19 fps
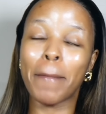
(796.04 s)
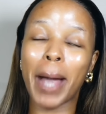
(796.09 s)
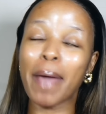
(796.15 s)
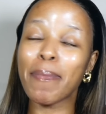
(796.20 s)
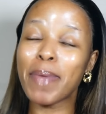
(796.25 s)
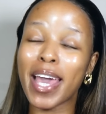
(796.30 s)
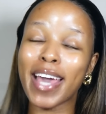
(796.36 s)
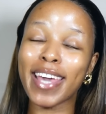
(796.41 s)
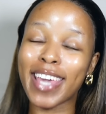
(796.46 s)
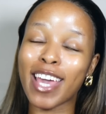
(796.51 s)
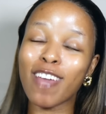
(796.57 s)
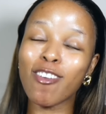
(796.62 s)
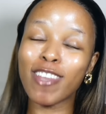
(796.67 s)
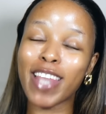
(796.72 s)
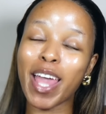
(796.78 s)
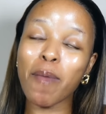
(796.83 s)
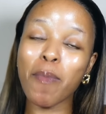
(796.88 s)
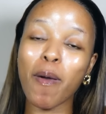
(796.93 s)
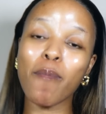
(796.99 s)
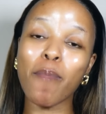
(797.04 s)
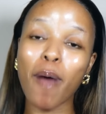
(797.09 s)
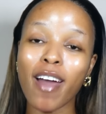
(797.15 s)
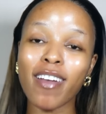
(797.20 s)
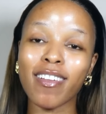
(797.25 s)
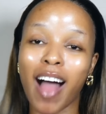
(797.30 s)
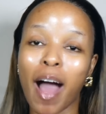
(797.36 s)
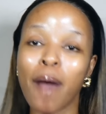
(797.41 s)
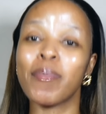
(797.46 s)
buy me a Yellow Label
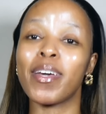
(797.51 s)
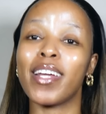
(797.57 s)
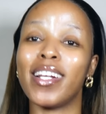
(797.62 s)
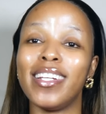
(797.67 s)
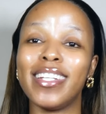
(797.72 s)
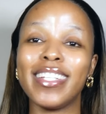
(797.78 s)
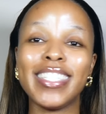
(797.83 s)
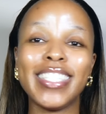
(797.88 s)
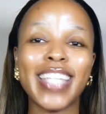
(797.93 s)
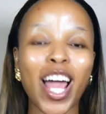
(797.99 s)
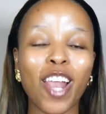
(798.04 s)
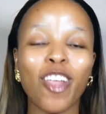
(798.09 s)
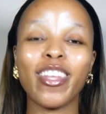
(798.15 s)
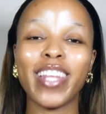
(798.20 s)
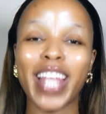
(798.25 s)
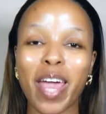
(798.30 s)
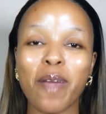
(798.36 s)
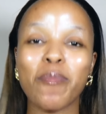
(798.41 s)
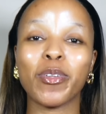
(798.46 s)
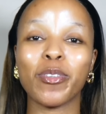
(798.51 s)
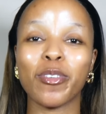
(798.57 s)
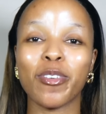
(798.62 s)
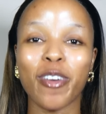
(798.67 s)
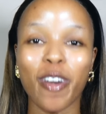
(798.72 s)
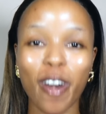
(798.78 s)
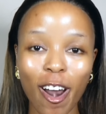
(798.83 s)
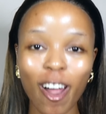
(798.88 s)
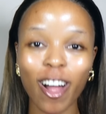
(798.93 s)
bottle. I'm a Yellow Label
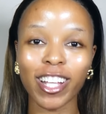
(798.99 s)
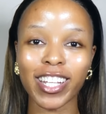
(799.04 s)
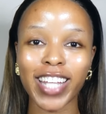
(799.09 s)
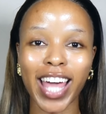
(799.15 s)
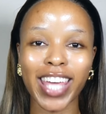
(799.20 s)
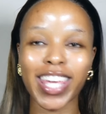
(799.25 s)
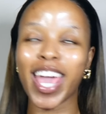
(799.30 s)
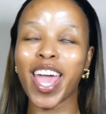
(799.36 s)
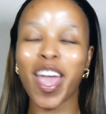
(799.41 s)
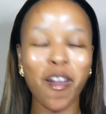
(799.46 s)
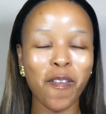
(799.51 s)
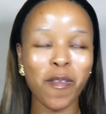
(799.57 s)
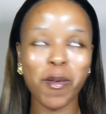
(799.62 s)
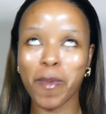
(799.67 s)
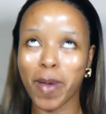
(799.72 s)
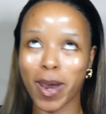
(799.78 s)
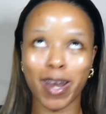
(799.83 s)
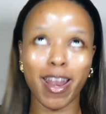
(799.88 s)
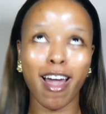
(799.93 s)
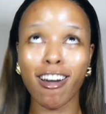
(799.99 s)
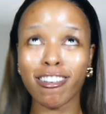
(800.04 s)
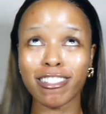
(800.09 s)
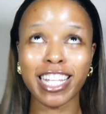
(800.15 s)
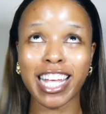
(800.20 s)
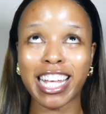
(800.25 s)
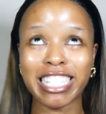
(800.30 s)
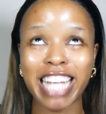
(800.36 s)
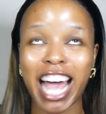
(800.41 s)
girl. Like everybody
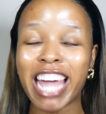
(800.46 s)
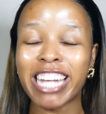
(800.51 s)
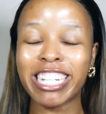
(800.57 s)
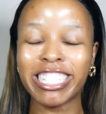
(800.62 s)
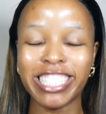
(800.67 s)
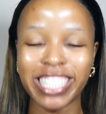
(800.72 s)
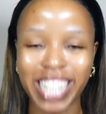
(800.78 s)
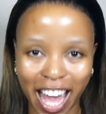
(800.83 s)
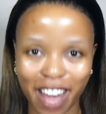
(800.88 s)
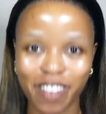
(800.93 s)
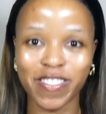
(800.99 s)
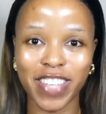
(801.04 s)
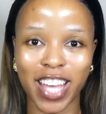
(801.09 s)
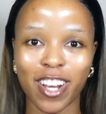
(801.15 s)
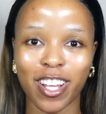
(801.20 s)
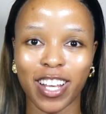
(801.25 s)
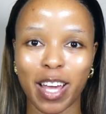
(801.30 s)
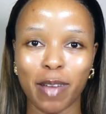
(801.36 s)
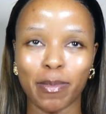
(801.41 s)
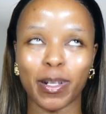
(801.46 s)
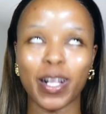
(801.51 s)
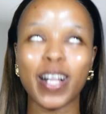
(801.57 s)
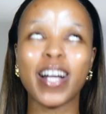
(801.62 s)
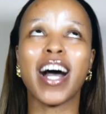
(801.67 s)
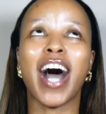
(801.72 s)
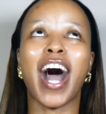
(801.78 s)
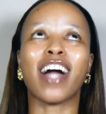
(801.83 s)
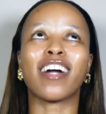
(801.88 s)
knows this. I love Yellow Label.
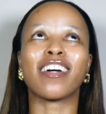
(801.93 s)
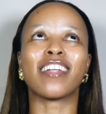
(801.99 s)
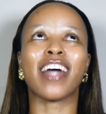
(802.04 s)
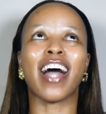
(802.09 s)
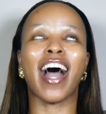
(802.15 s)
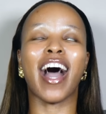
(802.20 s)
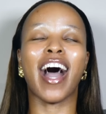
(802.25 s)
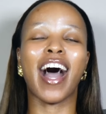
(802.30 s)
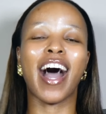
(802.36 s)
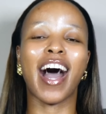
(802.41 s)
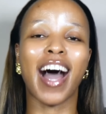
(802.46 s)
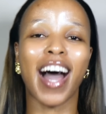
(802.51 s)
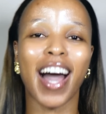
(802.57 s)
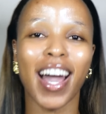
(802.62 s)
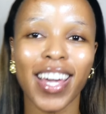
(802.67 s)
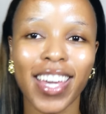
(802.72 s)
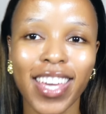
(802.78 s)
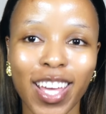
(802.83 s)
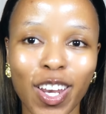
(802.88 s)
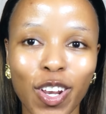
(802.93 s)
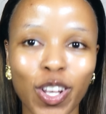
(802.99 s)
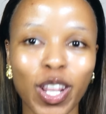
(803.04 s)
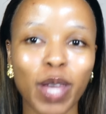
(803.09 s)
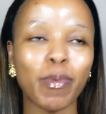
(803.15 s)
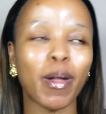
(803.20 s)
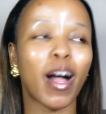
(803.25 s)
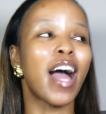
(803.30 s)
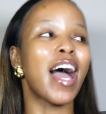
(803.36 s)
I could hug Yellow
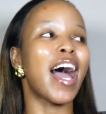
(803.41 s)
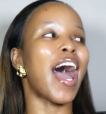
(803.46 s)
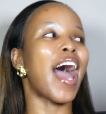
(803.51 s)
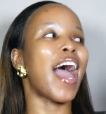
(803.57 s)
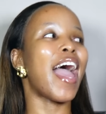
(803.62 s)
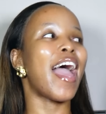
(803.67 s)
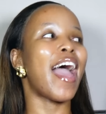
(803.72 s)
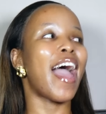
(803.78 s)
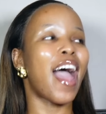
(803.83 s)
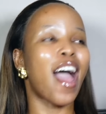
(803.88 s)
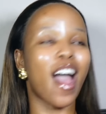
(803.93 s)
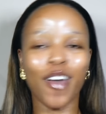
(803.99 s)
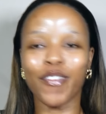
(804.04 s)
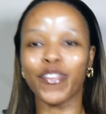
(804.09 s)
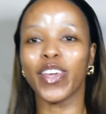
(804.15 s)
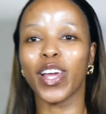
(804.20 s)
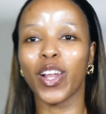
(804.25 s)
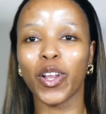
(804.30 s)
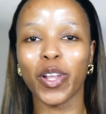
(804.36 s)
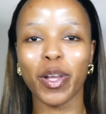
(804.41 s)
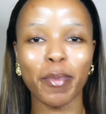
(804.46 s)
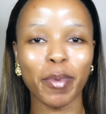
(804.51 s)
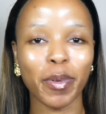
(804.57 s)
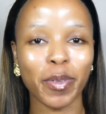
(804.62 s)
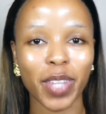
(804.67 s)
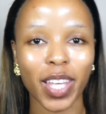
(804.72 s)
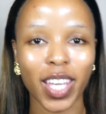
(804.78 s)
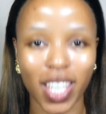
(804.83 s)
Label. I have Yellow
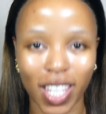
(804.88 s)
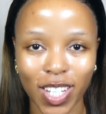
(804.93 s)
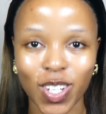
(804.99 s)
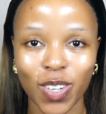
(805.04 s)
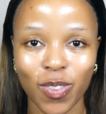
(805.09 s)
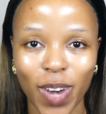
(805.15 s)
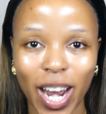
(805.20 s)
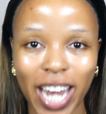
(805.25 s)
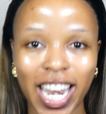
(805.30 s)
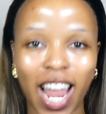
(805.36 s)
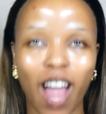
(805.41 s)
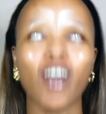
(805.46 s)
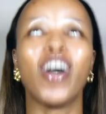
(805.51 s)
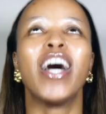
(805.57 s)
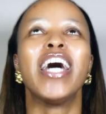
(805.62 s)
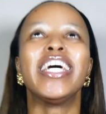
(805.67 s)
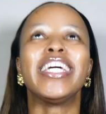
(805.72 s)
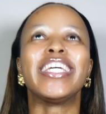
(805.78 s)
Label in the kitchen right now.